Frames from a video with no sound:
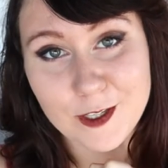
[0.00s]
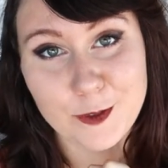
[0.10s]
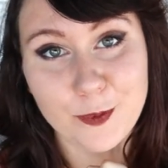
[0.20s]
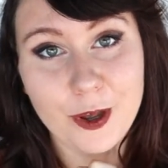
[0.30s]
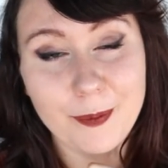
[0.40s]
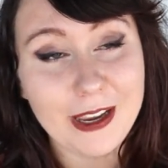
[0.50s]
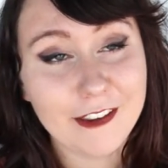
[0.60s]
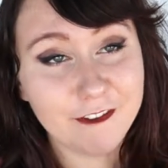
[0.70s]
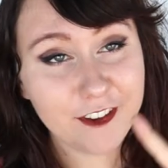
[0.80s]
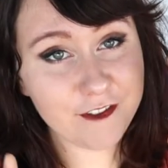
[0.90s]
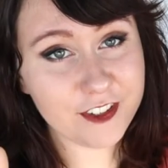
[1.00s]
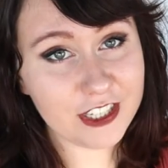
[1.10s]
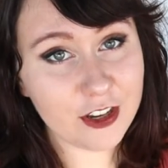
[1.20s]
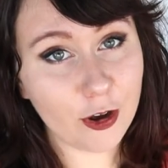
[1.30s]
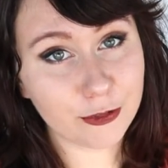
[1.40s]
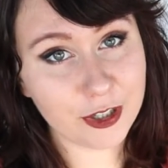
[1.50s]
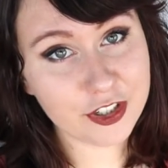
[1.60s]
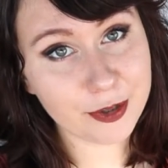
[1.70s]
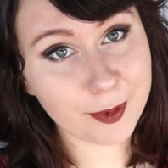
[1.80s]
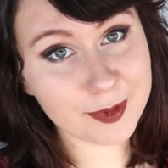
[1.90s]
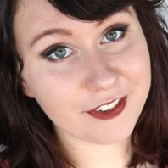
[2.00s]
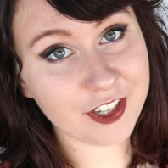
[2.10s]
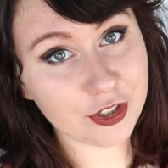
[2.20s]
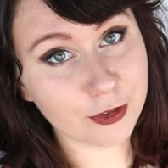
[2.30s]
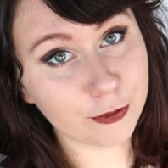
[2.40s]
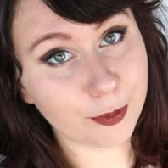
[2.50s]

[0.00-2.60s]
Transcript: These were my 15 random observations